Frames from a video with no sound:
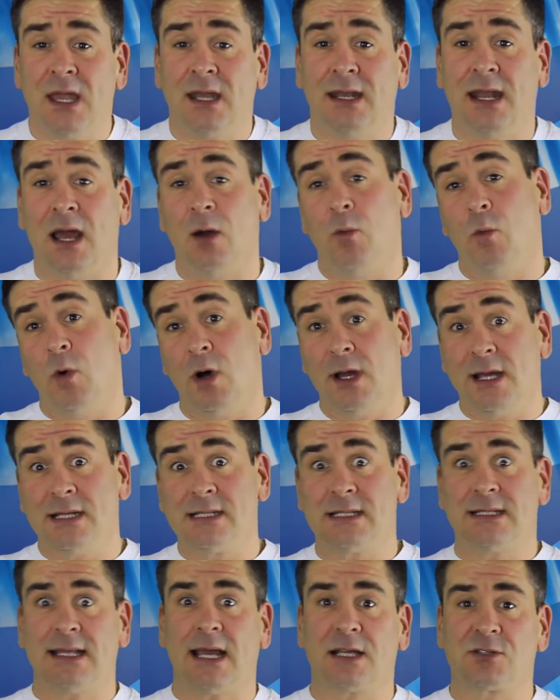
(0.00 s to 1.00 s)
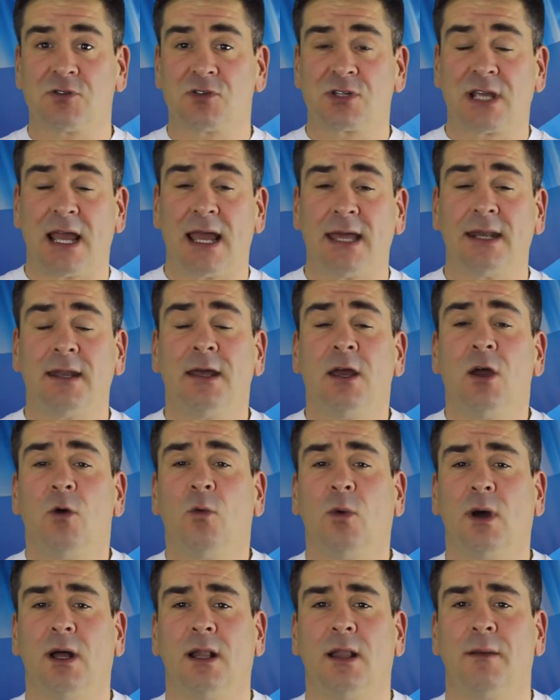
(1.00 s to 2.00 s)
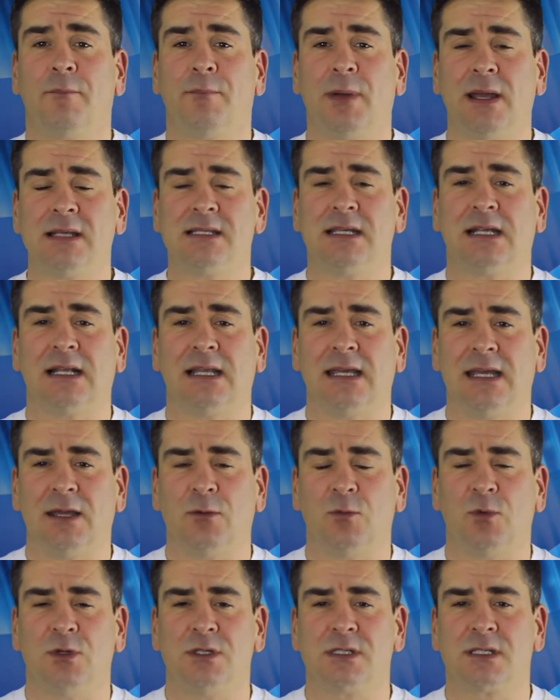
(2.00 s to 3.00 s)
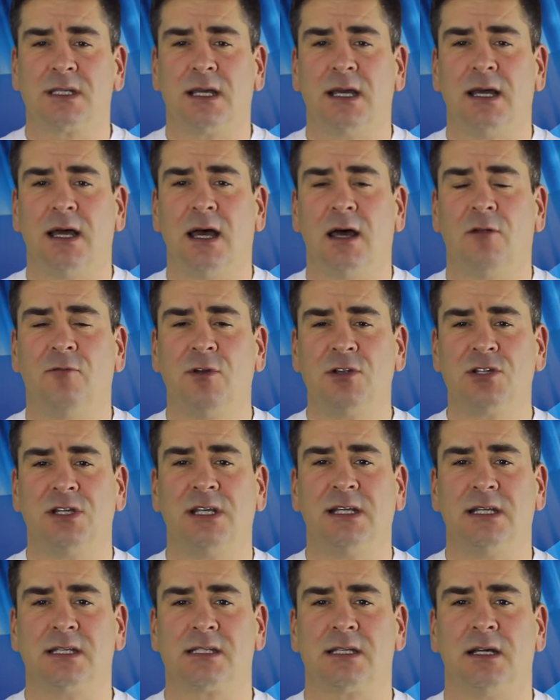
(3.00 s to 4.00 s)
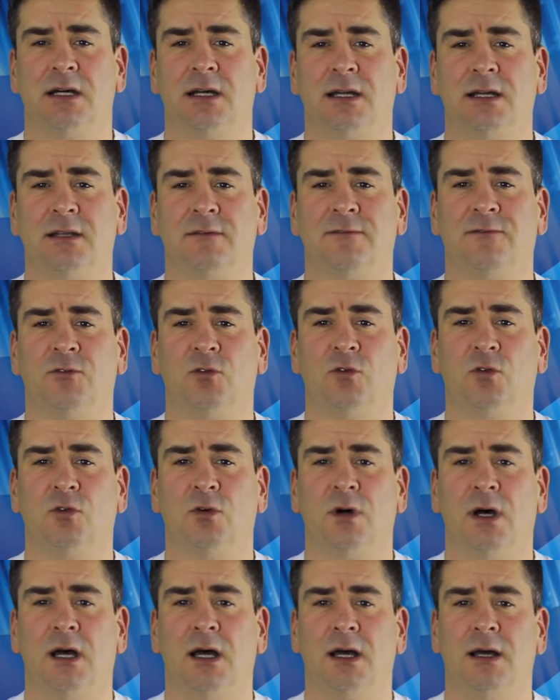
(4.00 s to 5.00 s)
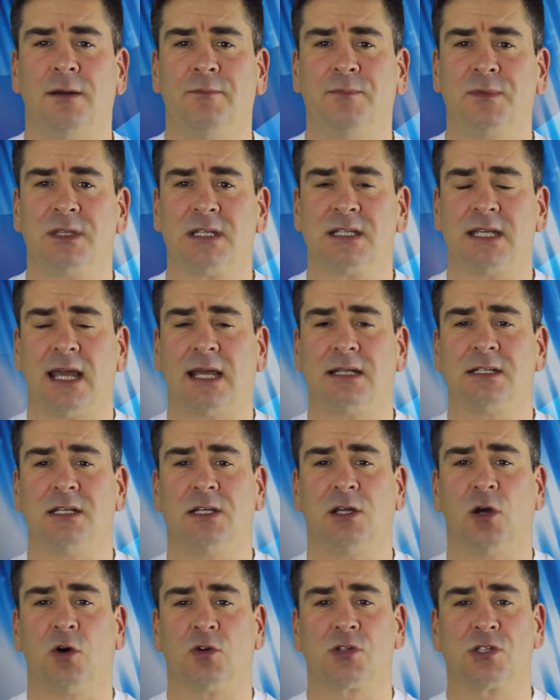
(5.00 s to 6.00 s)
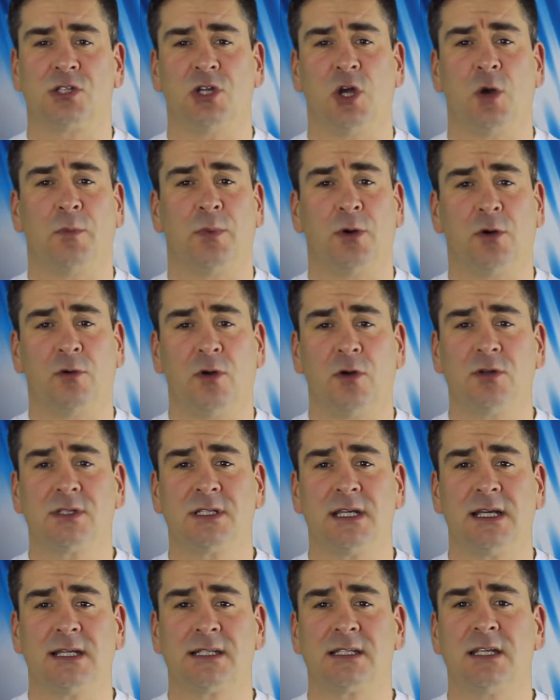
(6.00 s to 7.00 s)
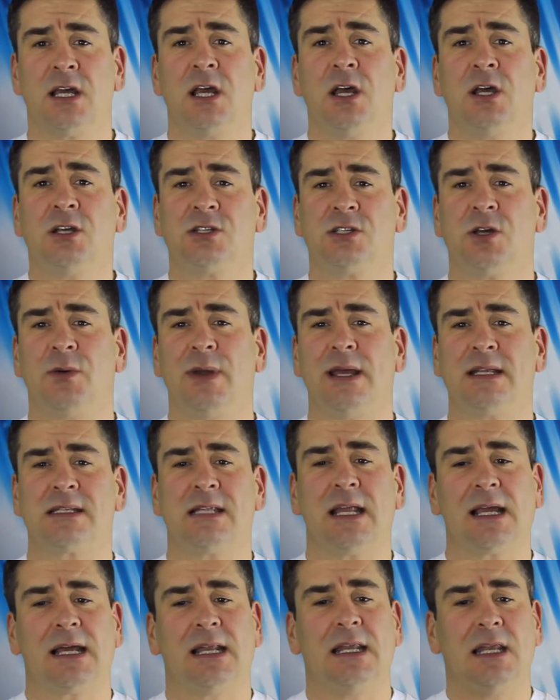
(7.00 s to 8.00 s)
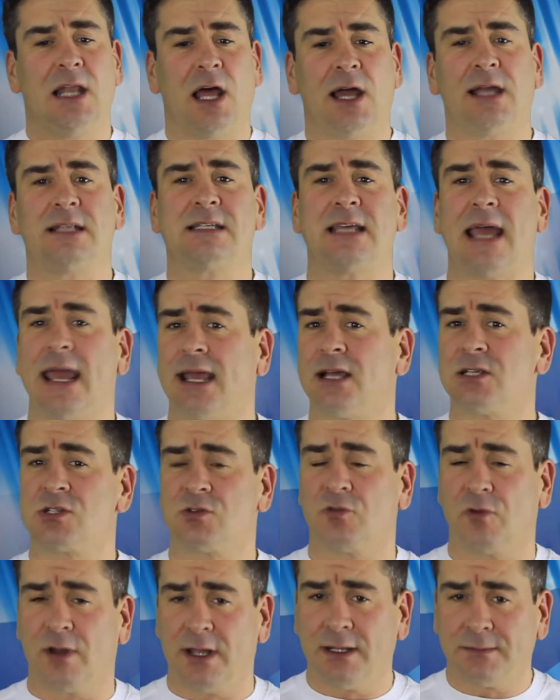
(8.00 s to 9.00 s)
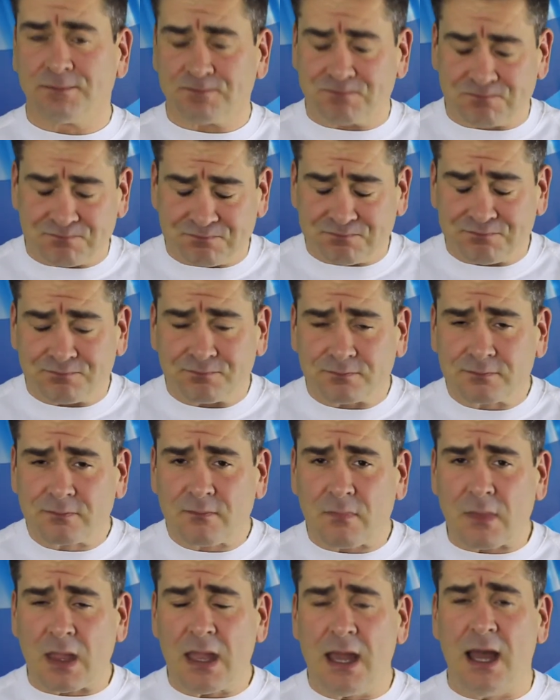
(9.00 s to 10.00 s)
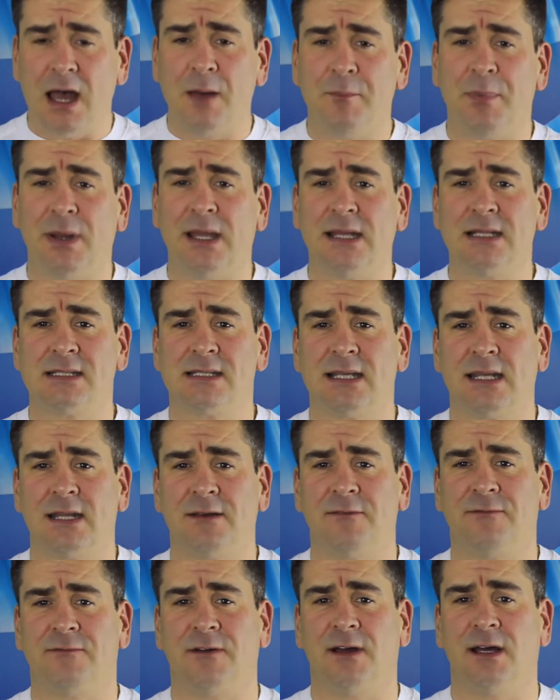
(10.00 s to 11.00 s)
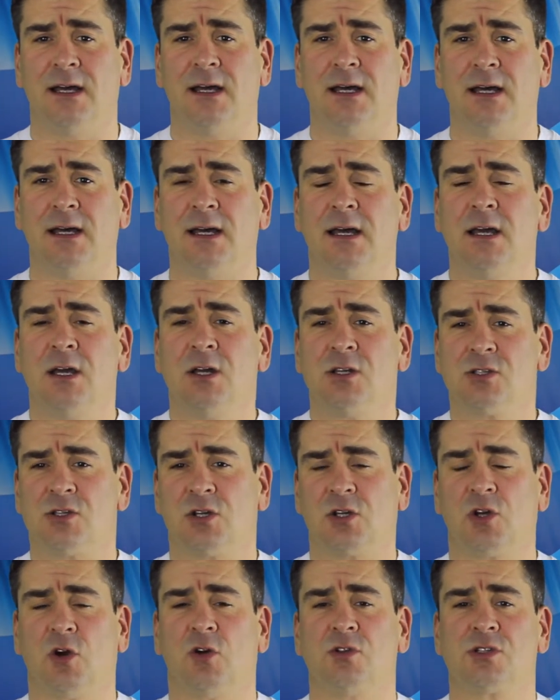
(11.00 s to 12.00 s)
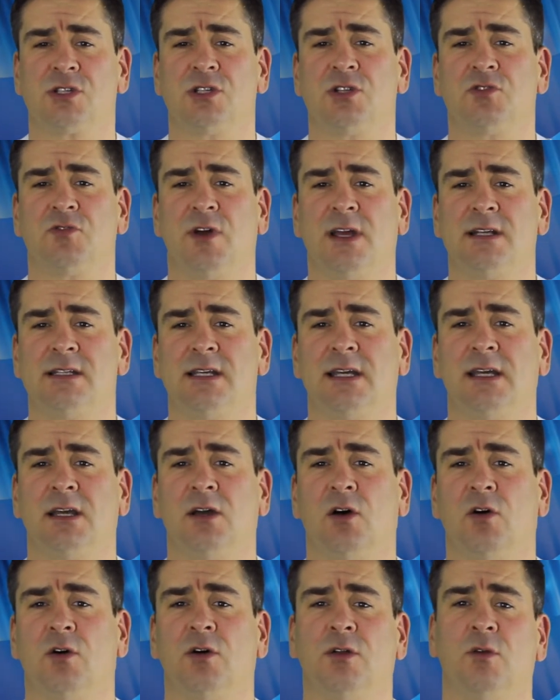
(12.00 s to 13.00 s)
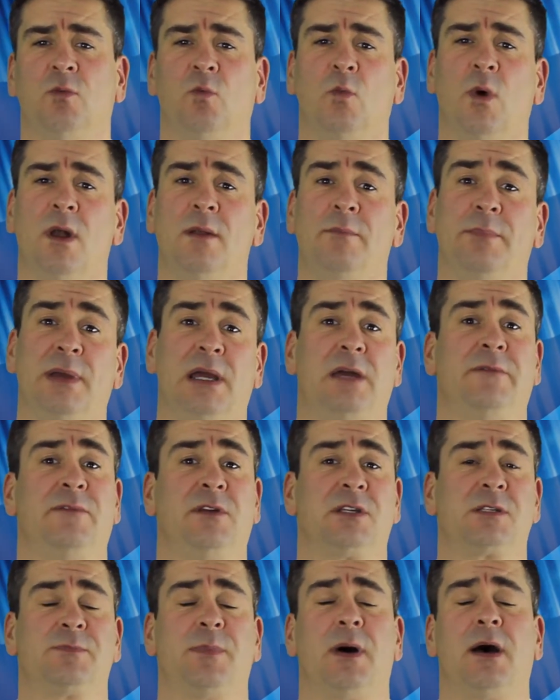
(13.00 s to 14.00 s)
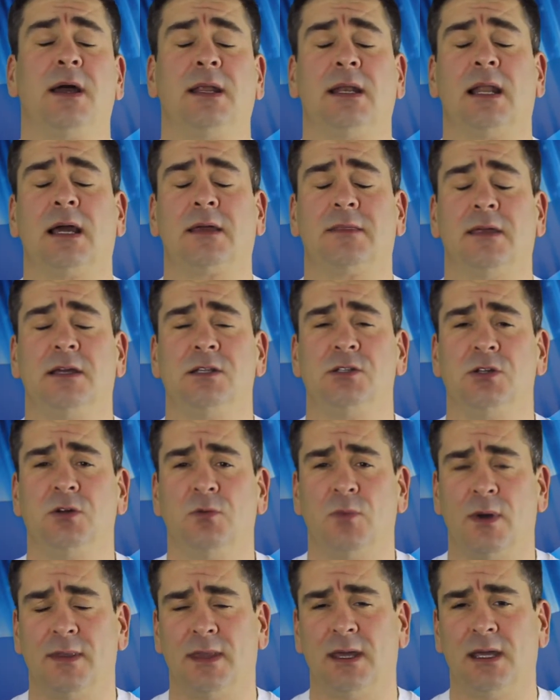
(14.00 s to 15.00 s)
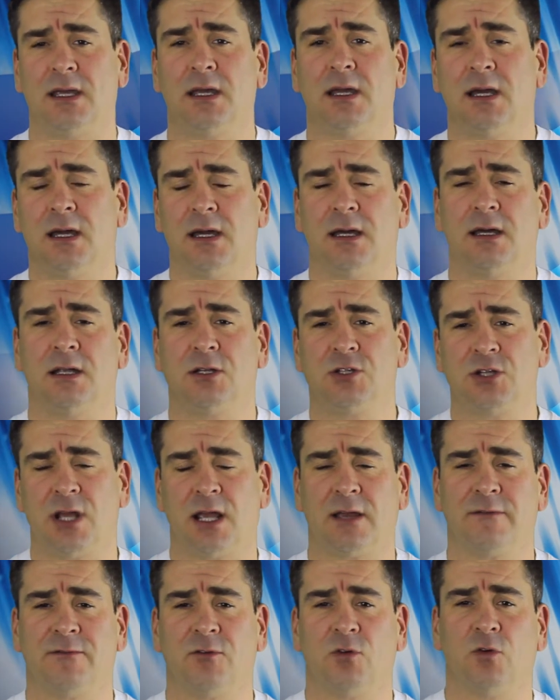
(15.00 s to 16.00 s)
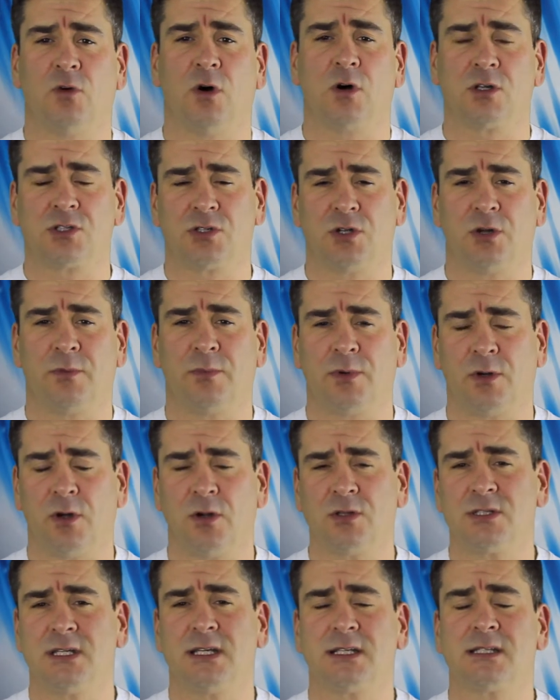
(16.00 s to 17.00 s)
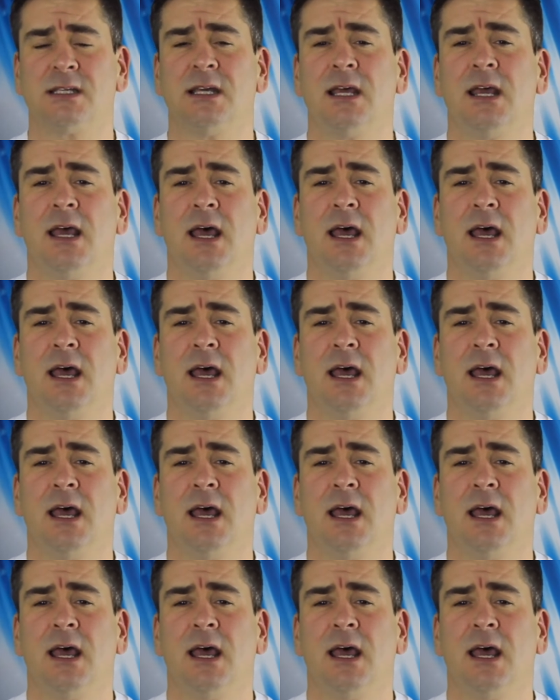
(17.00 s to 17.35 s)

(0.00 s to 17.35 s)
Now, what is a DEXA scan? Well, basically it was originally designed for detecting osteoporosis, so it's like a light x-ray, but instead of sort of concentrating on one bit of your spine like they do when they check for osteoporosis,